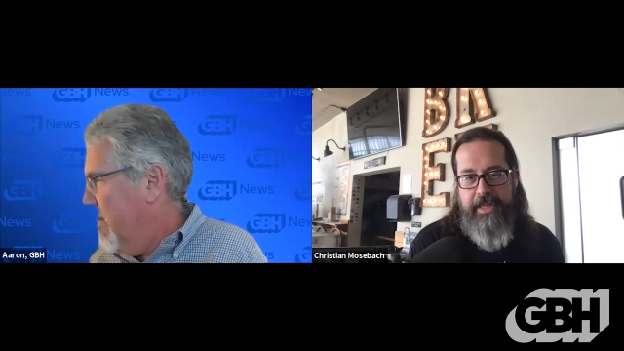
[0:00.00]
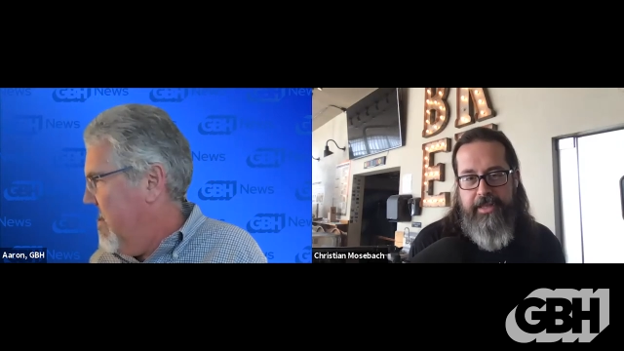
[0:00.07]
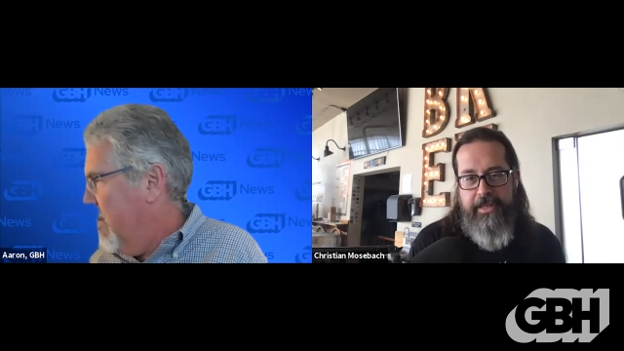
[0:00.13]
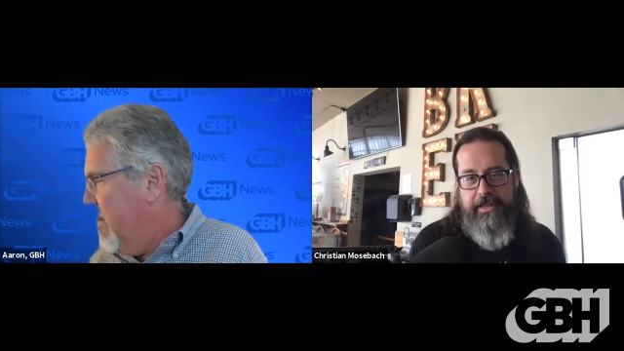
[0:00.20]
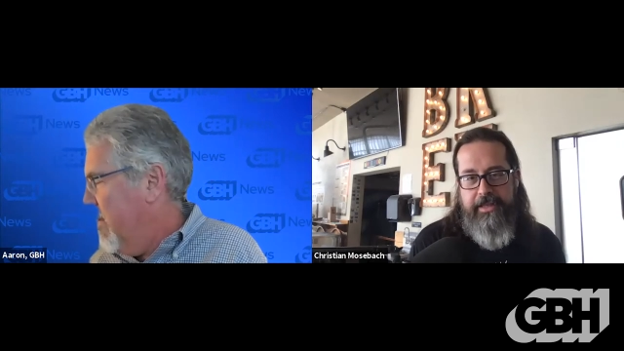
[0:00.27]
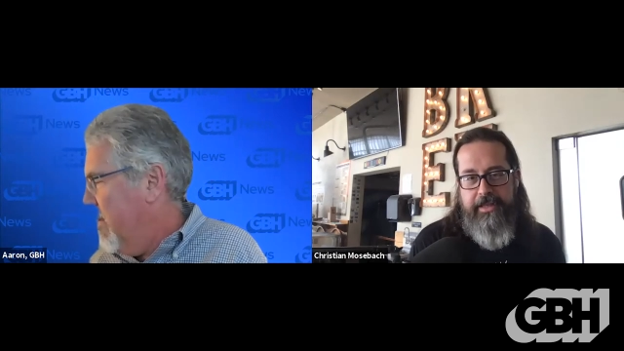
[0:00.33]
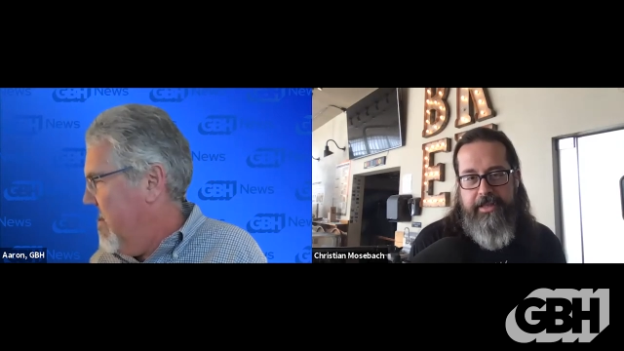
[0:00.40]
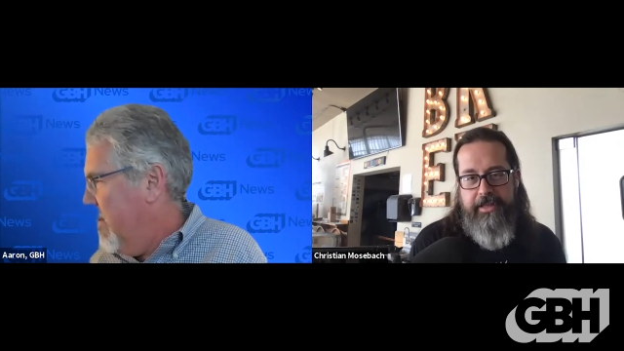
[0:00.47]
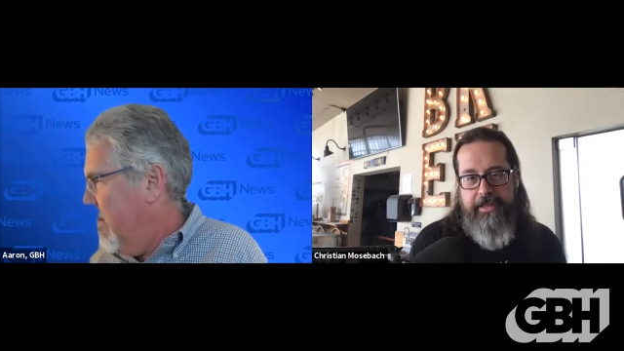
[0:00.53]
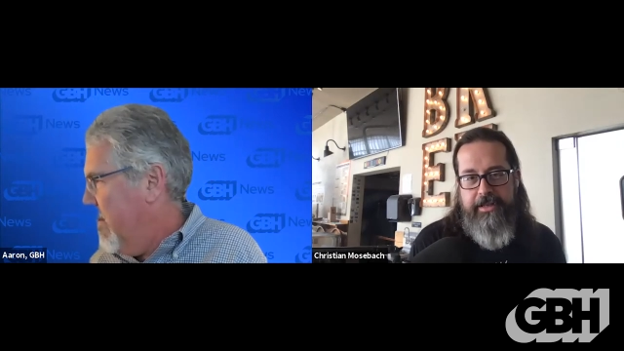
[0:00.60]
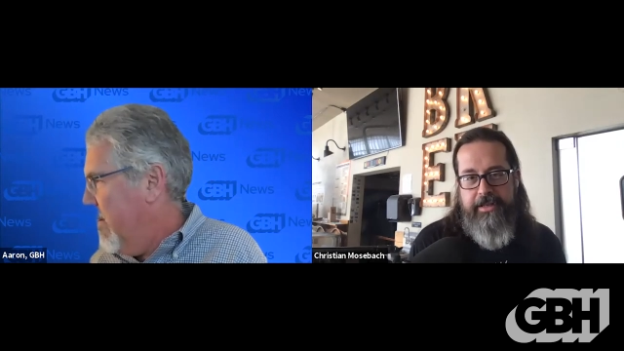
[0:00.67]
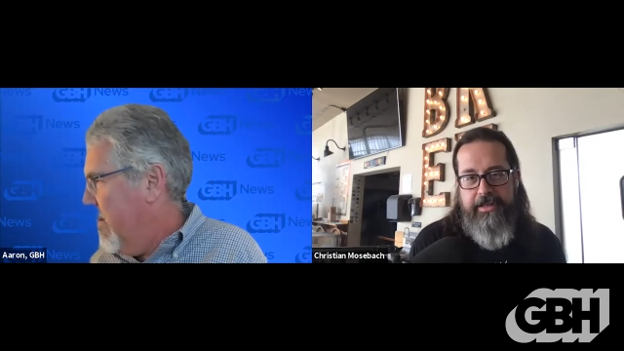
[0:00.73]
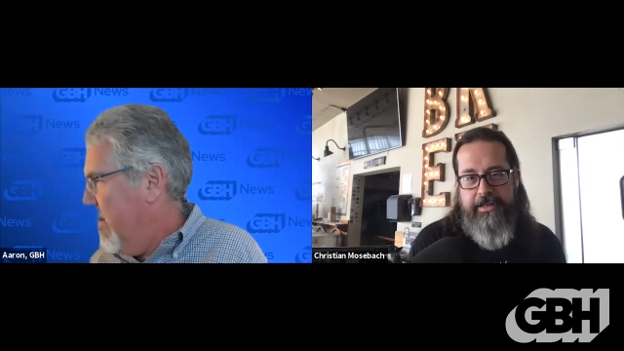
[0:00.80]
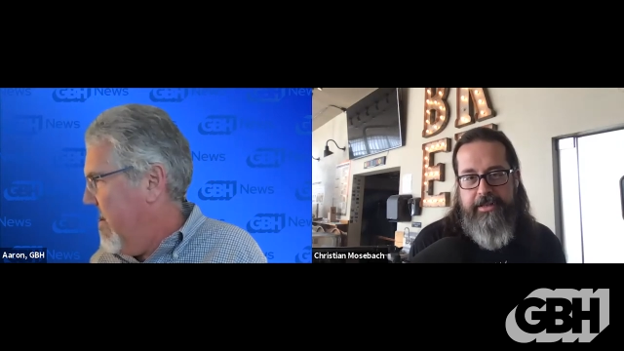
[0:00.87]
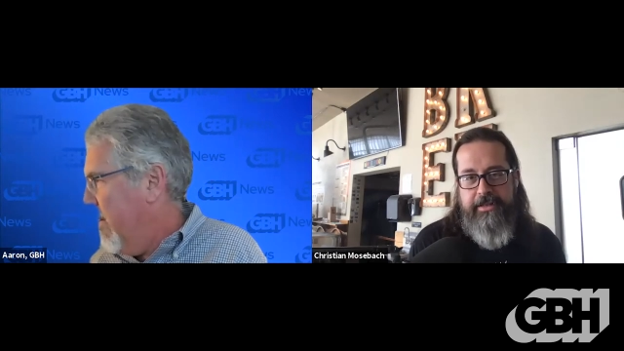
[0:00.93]

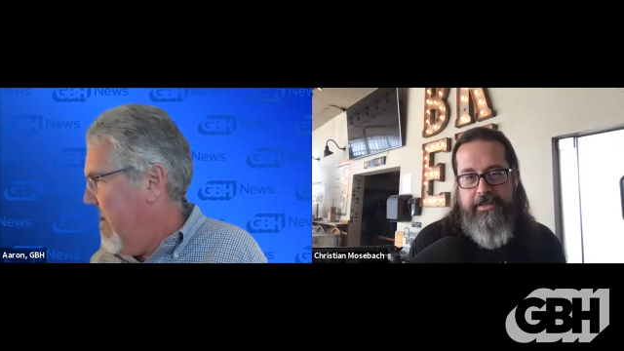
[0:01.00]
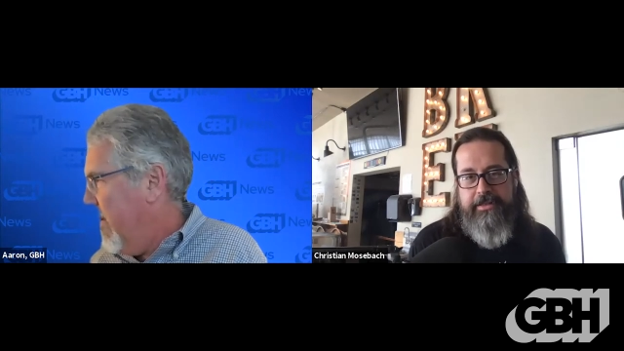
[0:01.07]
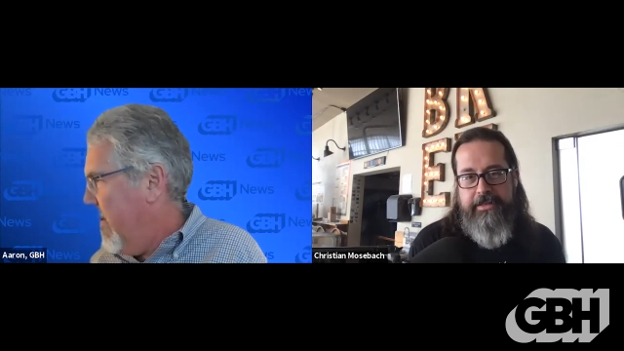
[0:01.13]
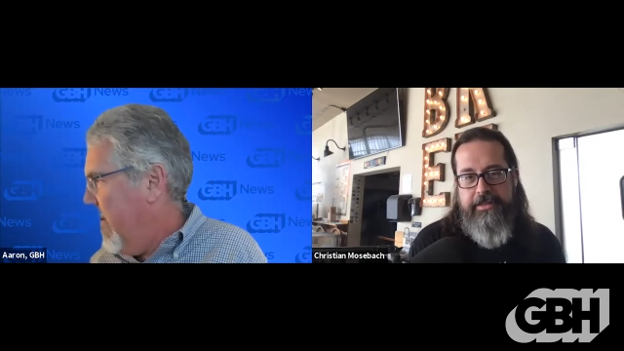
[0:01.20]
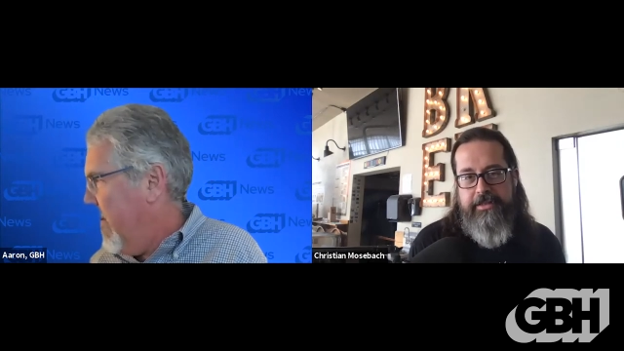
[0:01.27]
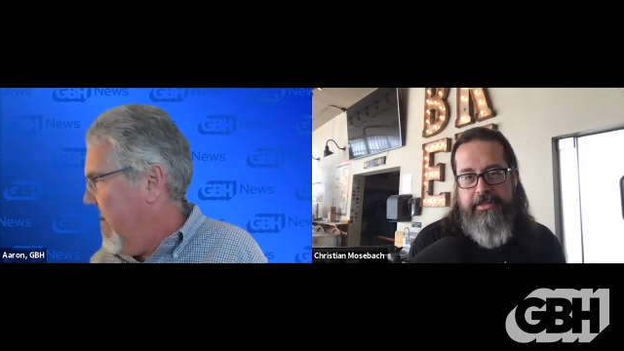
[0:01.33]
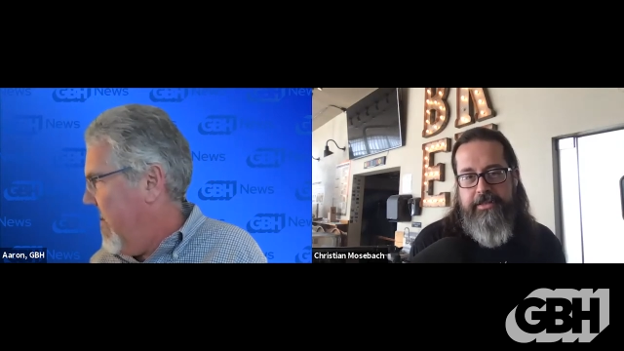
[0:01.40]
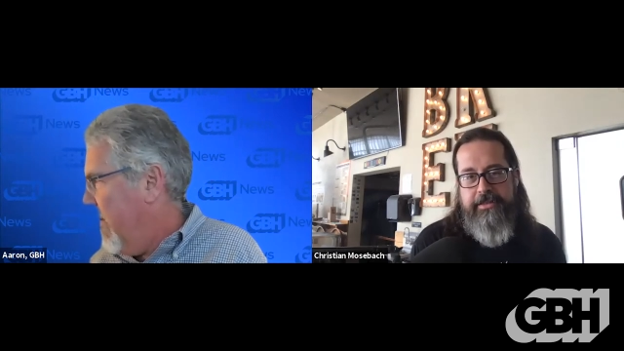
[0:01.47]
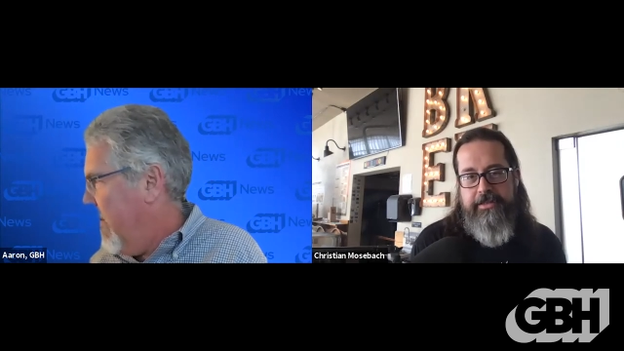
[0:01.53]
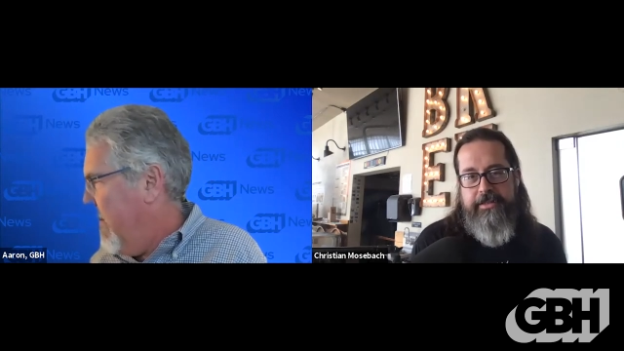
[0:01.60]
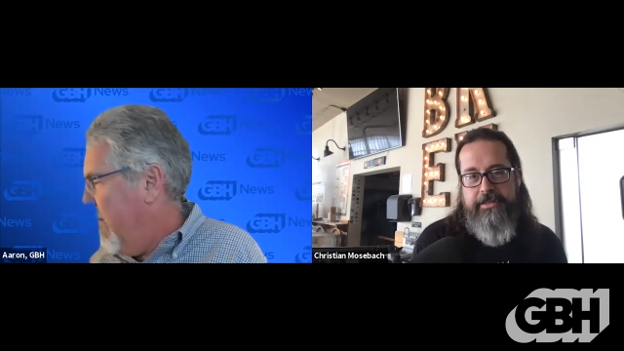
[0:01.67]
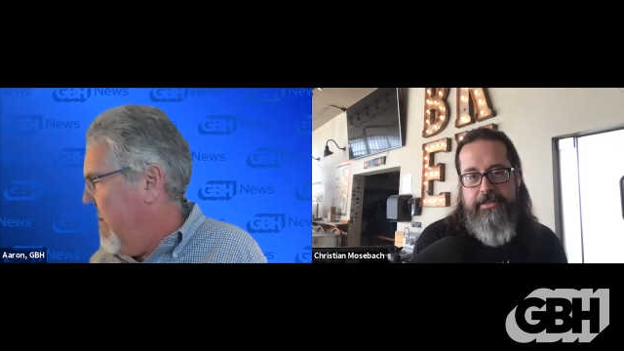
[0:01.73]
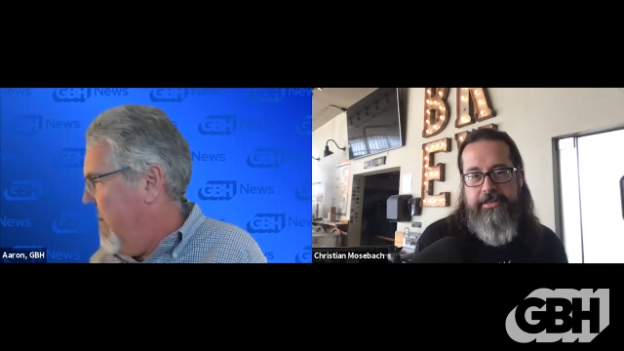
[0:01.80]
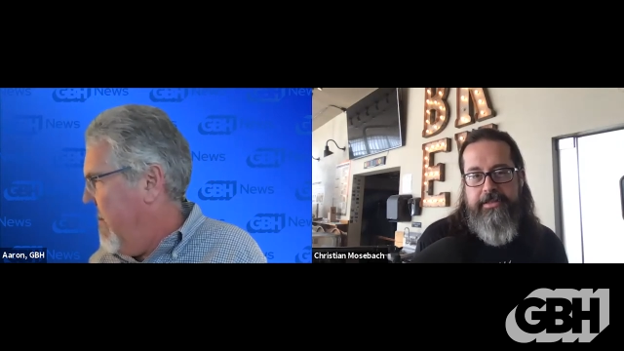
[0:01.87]
(silence)